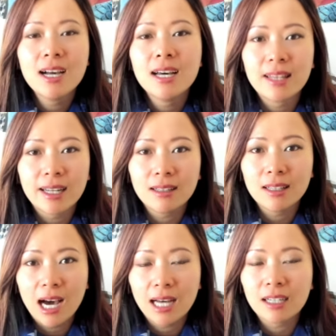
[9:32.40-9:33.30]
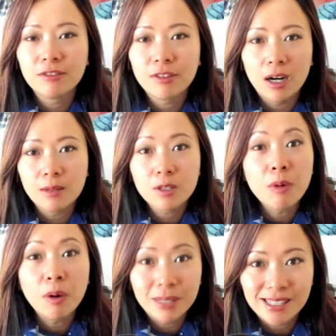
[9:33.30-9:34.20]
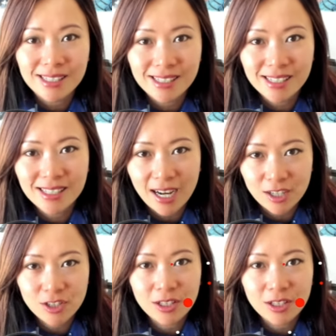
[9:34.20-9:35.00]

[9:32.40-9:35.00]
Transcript: that a lot of small businesses actually